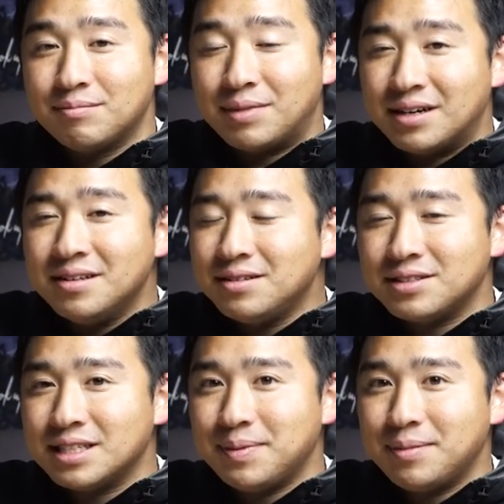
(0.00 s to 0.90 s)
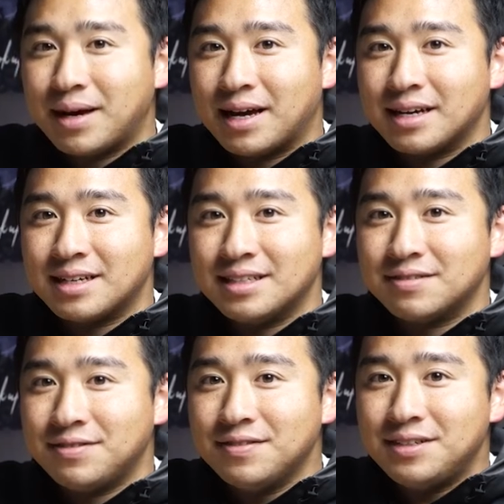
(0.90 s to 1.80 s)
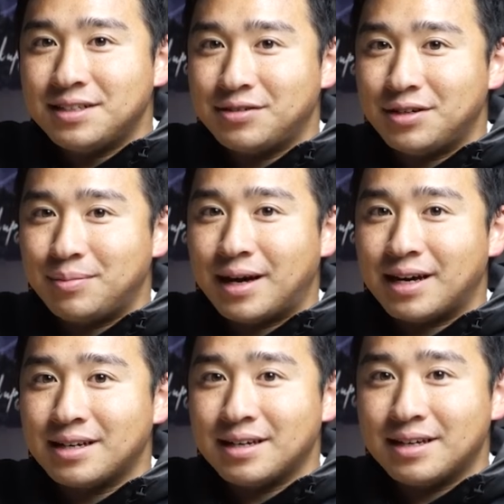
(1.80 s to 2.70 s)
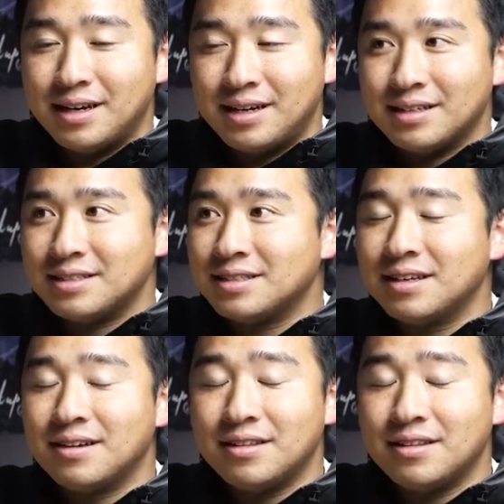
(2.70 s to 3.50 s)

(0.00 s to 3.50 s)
My other sleeping bag is a 15 degree bag and it's